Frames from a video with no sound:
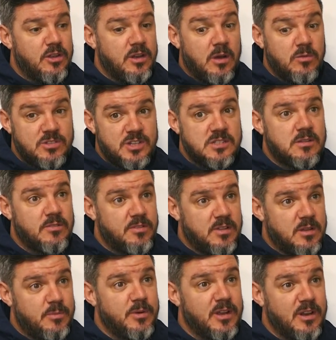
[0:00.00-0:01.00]
I know
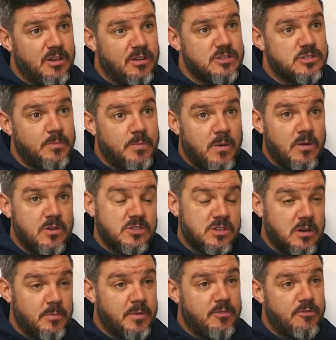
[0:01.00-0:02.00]
Chesterfield are bringing a lot of supporters.
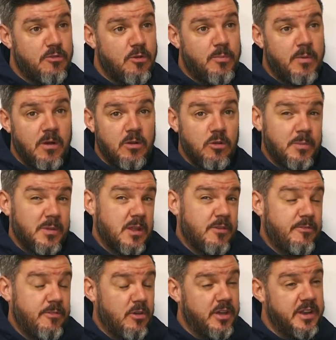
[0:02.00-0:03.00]
They're a big football club and
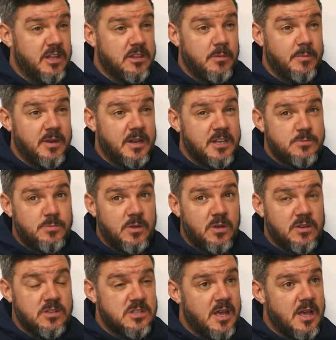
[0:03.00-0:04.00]
they're flying at the minute. Let's be
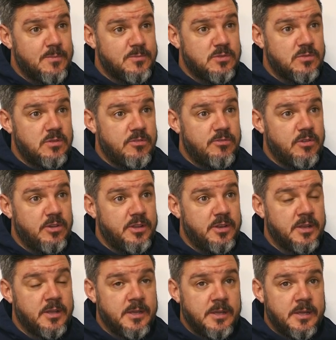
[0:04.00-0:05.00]
honest, they're absolutely flying.